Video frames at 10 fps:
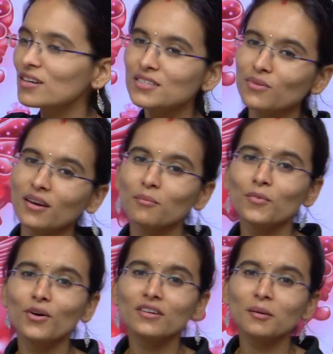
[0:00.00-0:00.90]
one
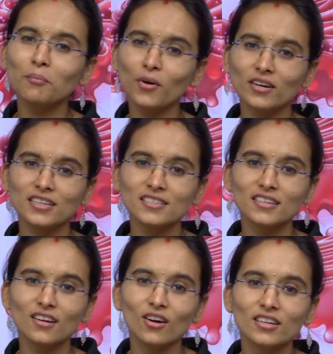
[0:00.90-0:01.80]
more important
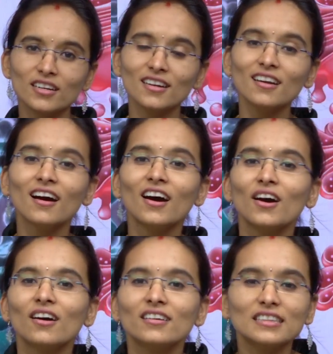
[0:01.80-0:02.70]
cell organelle,
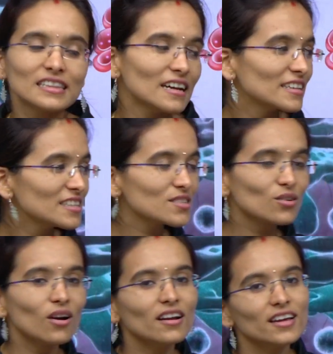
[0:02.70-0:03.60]
that is
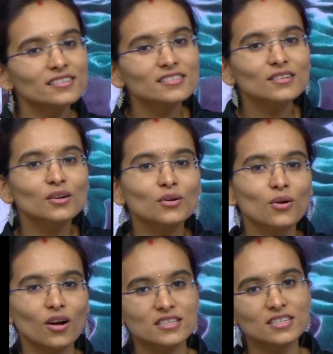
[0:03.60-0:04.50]
called as
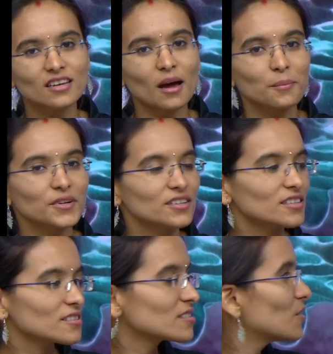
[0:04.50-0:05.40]
Golgi
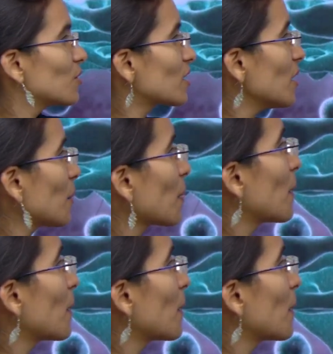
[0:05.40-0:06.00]
apparatus. Okay.